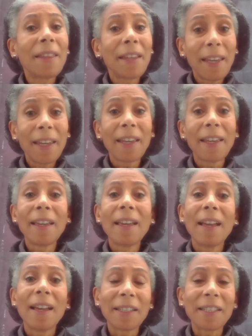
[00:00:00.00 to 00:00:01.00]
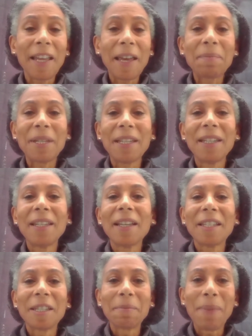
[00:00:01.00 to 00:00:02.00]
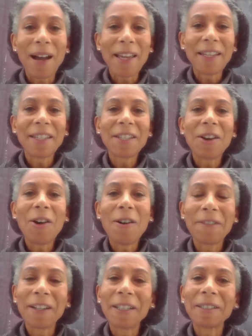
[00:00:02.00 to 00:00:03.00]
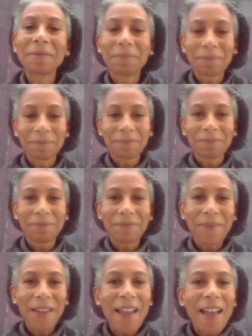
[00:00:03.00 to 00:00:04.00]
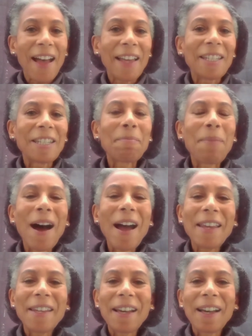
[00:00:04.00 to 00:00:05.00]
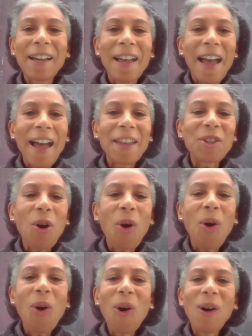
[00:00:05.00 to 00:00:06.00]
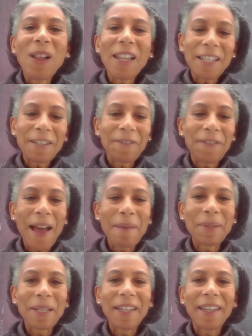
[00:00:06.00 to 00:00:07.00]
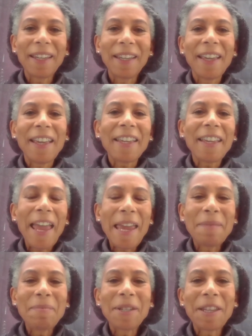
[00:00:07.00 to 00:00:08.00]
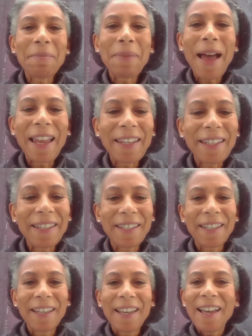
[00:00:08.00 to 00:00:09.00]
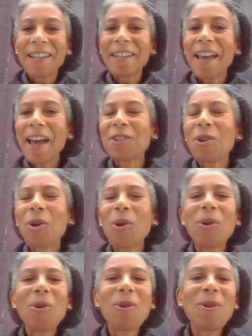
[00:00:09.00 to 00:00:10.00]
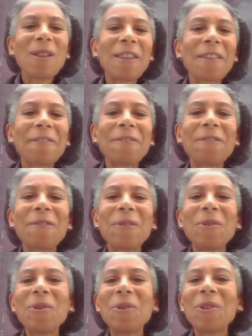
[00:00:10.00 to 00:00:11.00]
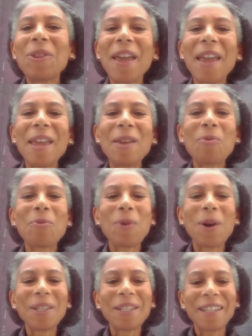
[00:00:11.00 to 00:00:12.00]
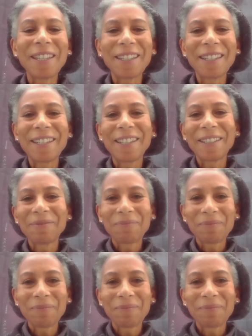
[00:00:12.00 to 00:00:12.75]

The king accepted Spider's offer, and Spider and all his family came to the palace and had all the food they wanted.